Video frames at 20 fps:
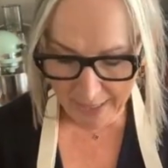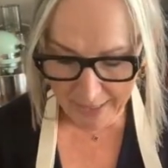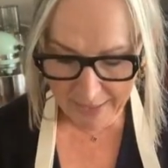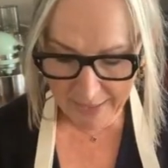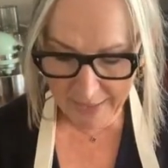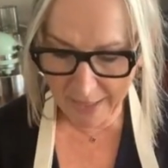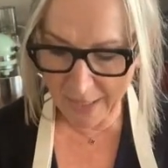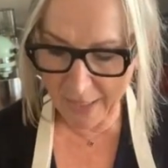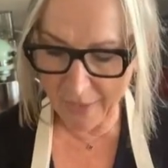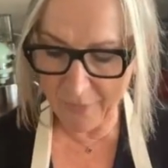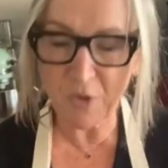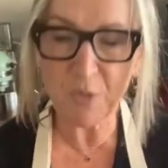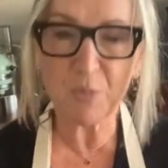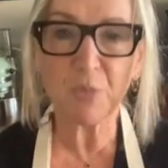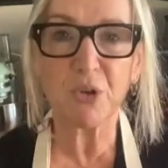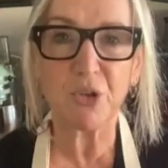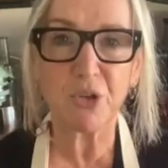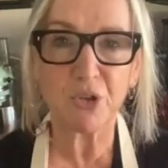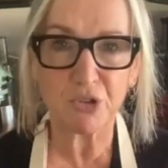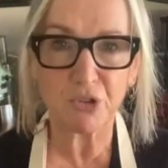is that if you
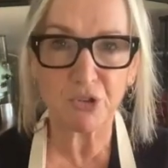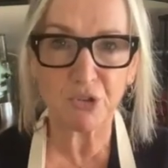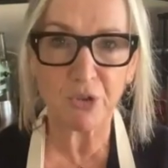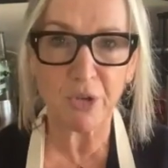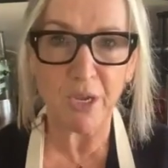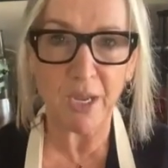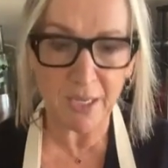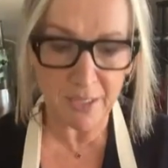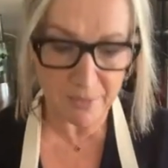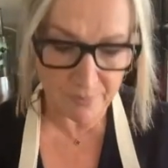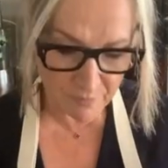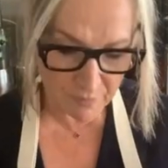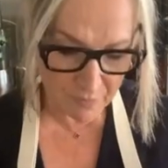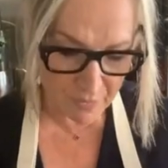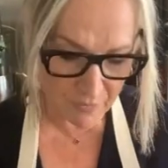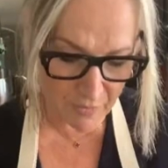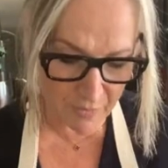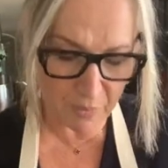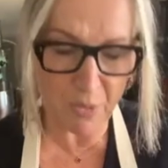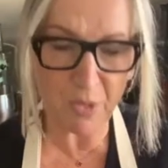put your sugar,
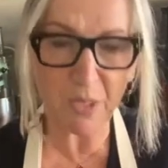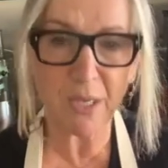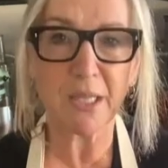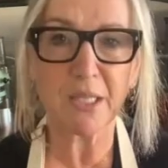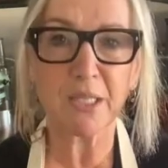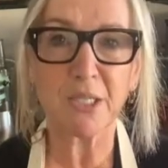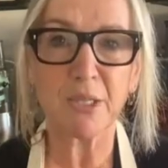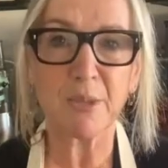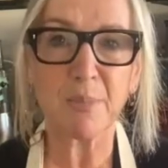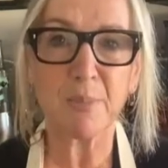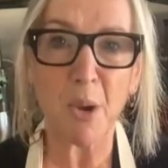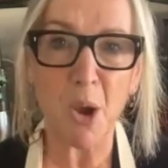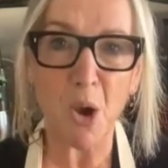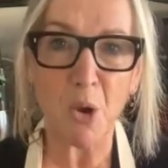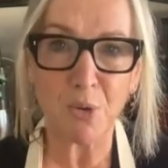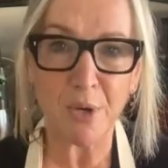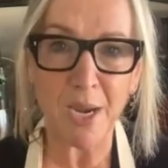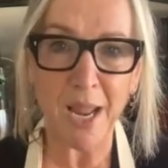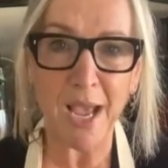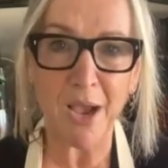if I put it into the
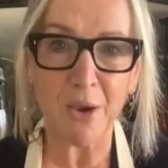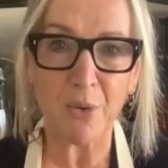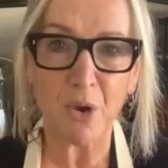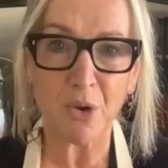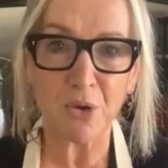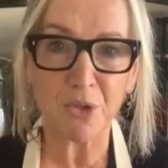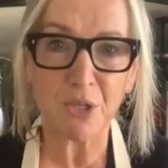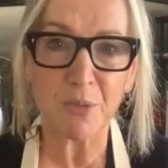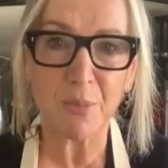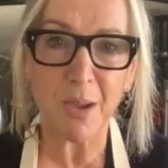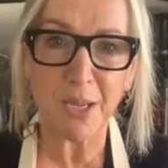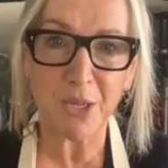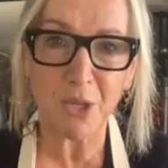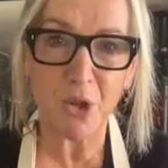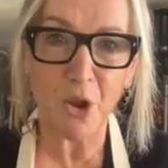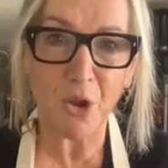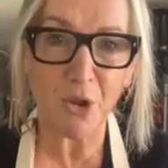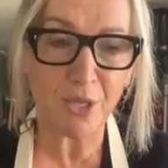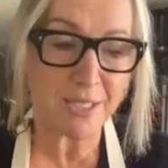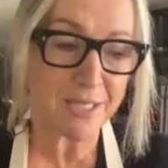bowl now onto my
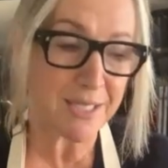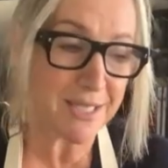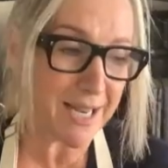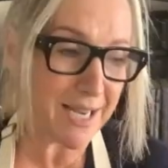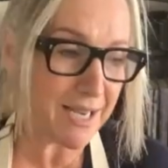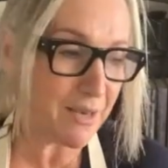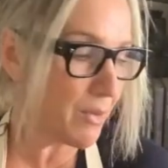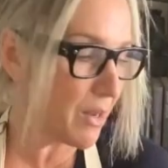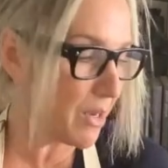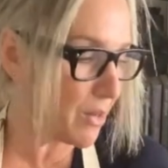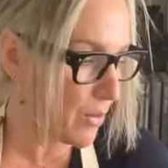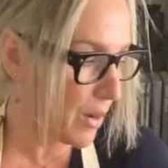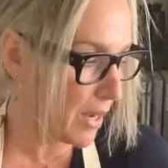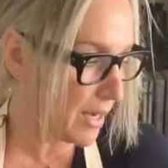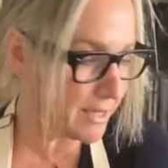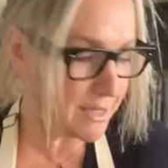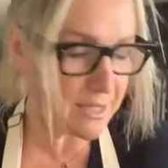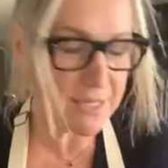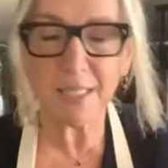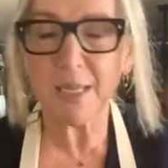yolks and let them went away
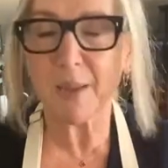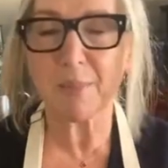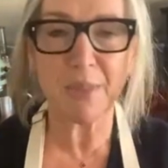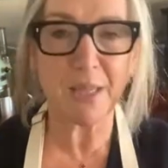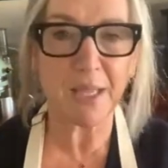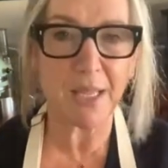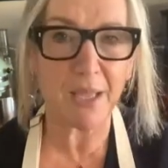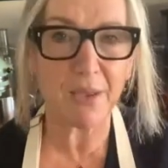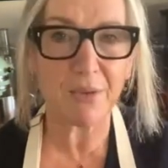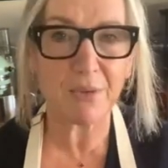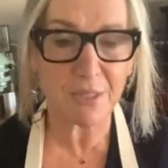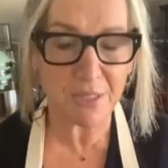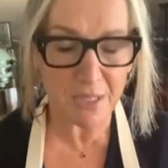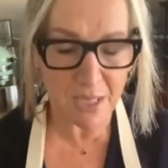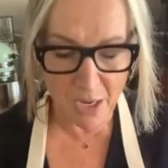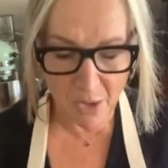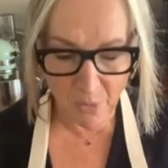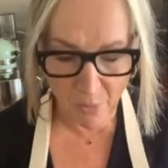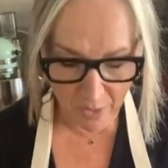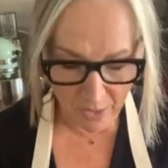and did something else,
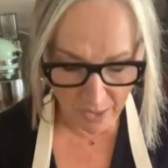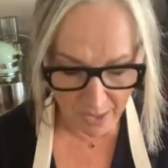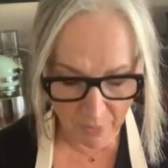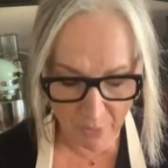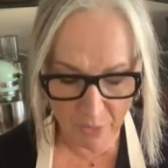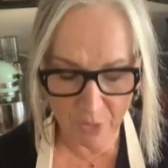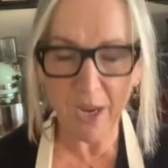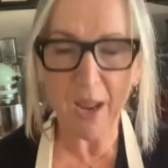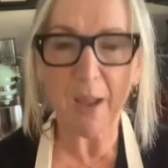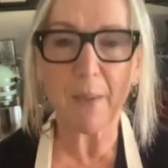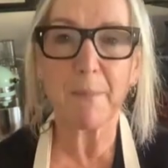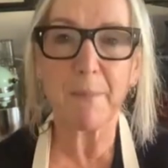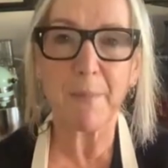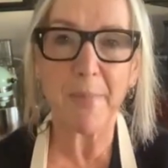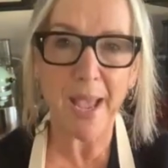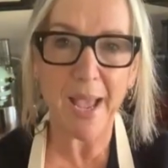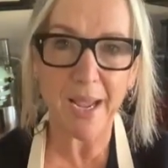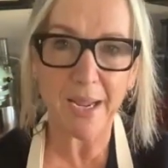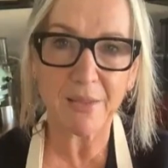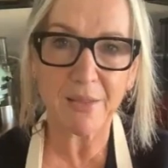when I would come
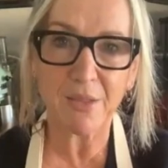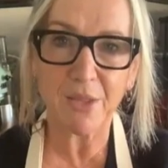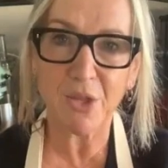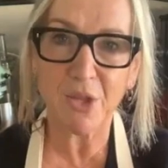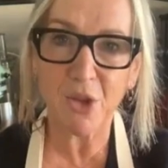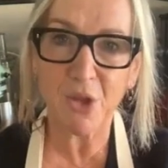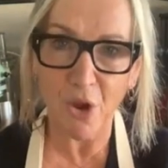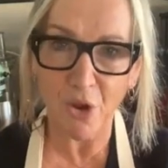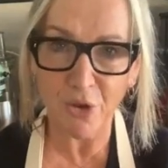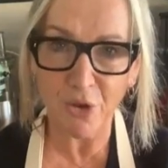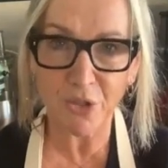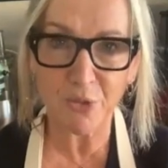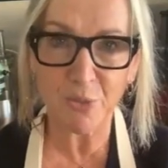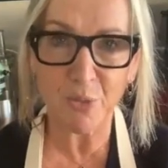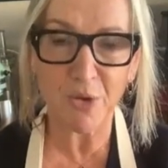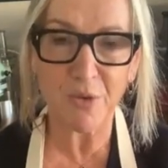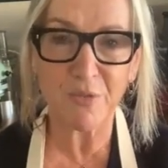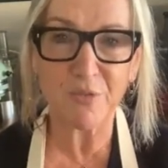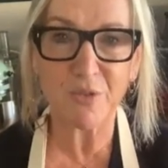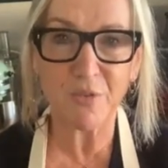back, the yolks
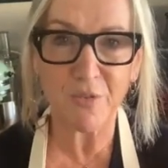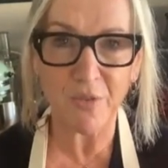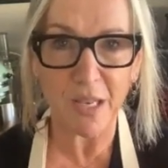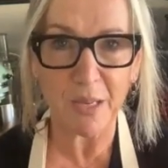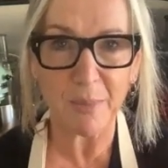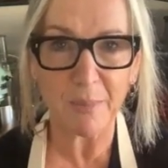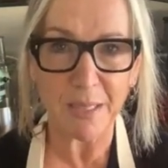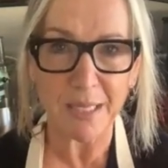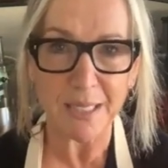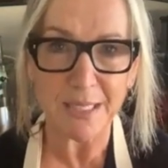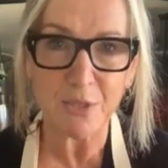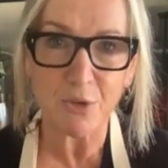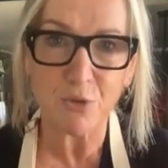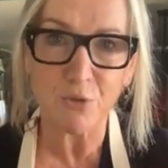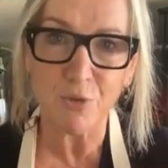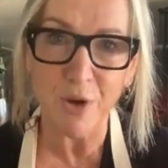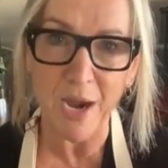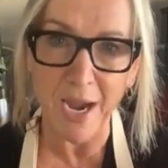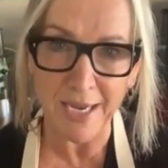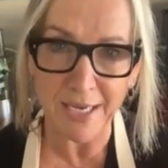would have developed these
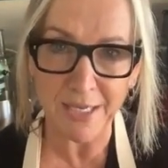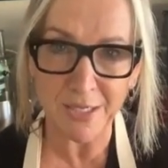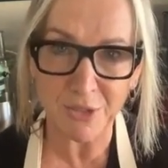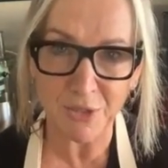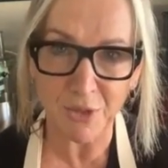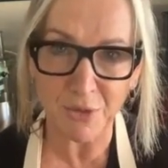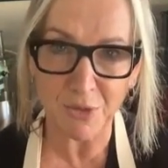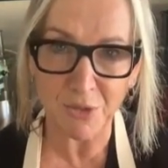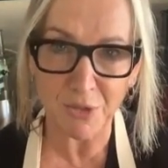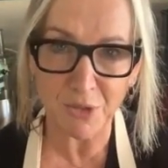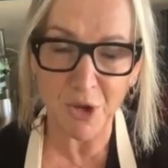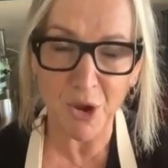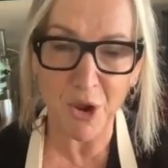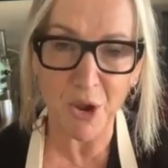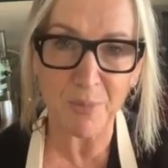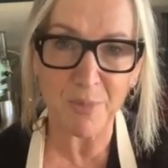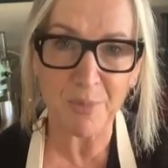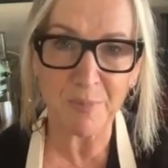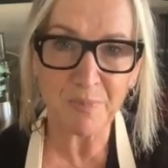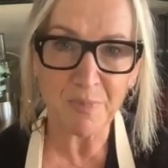grains on the
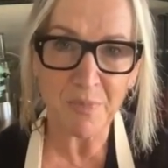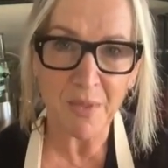top.